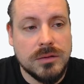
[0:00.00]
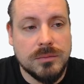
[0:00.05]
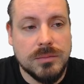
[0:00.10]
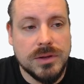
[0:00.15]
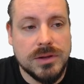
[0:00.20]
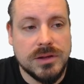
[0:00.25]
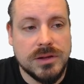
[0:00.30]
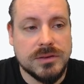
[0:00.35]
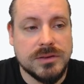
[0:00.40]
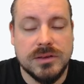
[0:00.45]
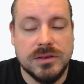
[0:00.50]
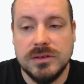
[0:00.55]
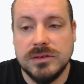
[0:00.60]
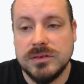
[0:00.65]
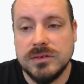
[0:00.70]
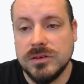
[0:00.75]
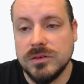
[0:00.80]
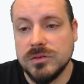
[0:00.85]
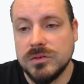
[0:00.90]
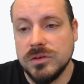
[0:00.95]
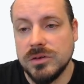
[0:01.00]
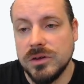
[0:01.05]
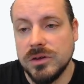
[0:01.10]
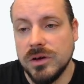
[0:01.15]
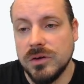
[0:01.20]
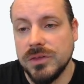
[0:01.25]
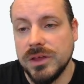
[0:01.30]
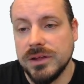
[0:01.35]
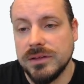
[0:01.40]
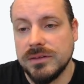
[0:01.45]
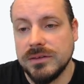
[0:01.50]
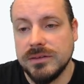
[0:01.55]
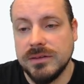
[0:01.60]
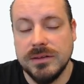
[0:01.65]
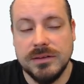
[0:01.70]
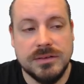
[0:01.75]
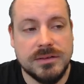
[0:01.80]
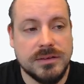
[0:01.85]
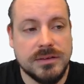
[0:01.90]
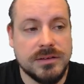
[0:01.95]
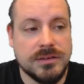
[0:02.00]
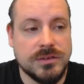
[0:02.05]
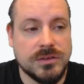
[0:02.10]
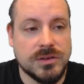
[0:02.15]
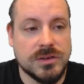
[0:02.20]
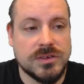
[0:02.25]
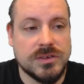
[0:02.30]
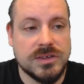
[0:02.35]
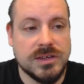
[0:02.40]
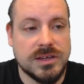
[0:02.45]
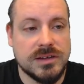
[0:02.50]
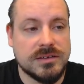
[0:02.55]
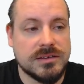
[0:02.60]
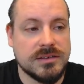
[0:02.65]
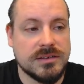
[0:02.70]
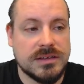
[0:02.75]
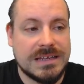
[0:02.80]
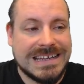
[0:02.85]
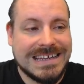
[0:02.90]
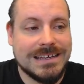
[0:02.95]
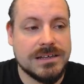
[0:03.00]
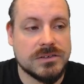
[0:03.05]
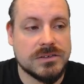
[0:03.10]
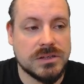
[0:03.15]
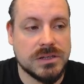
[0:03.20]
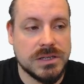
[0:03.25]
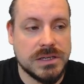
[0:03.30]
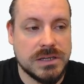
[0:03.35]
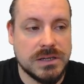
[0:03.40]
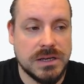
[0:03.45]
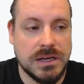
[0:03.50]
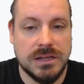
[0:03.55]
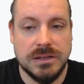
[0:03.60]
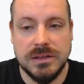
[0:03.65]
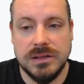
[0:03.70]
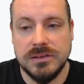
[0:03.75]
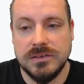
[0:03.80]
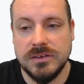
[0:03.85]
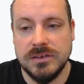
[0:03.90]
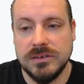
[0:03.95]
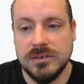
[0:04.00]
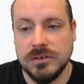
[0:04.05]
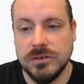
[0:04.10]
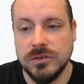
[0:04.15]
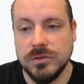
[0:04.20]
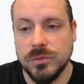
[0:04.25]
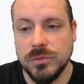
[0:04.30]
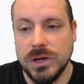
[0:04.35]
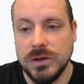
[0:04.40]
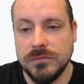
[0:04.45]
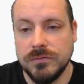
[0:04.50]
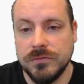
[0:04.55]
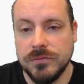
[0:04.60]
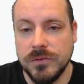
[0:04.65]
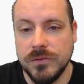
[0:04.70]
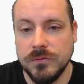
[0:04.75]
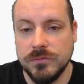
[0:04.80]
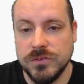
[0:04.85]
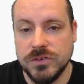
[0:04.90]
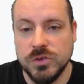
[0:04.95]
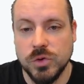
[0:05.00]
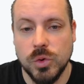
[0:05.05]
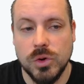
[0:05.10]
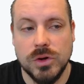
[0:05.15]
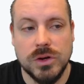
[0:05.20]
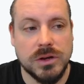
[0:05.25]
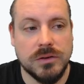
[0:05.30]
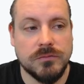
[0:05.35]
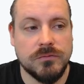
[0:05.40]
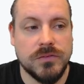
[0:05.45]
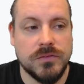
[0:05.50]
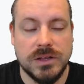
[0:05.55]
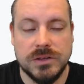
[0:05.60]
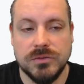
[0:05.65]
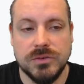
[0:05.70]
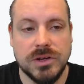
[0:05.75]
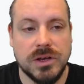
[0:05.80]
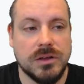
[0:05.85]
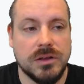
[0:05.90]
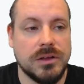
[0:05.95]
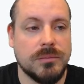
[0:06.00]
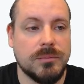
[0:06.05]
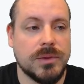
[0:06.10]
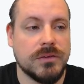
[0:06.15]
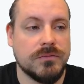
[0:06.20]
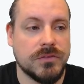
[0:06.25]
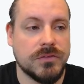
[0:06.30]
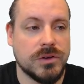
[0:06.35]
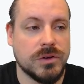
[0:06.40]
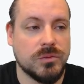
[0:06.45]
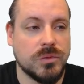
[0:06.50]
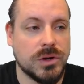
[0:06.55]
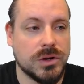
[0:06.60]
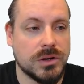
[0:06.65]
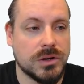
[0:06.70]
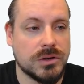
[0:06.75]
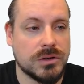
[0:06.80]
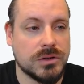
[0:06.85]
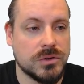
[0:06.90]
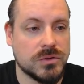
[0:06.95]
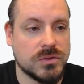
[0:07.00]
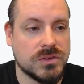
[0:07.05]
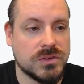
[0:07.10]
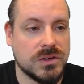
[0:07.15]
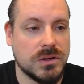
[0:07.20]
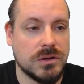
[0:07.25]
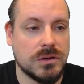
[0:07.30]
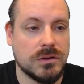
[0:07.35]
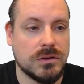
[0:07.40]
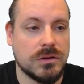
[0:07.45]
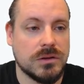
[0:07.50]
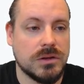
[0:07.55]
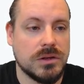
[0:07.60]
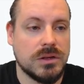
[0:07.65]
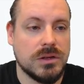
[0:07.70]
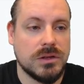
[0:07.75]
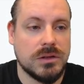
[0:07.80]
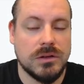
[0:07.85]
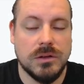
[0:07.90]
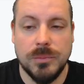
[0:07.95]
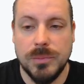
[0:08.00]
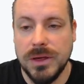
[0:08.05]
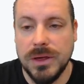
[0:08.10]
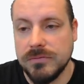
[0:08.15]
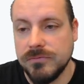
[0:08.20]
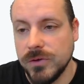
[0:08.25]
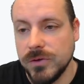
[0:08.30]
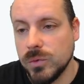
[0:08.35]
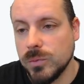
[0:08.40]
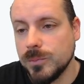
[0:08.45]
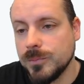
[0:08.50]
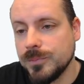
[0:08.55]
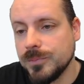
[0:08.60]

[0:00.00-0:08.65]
But it's good to know that this you could see it easily, and this is a good way of sorting and filtering on them if you don't want to use the path view.